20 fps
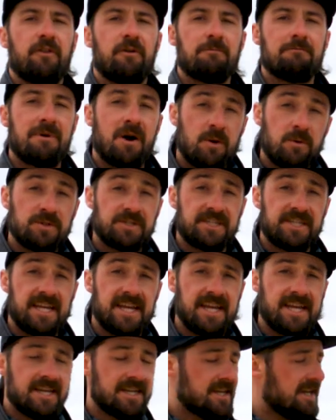the most
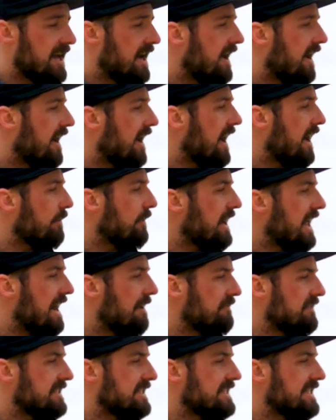in, I would
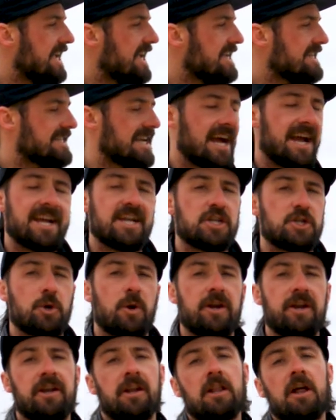have to say, is I
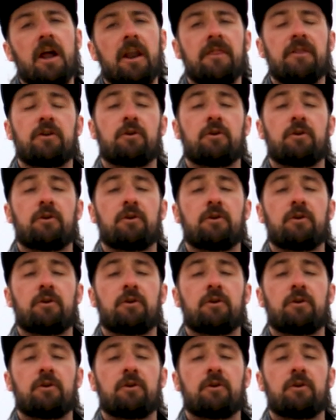enjoyed it a lot on the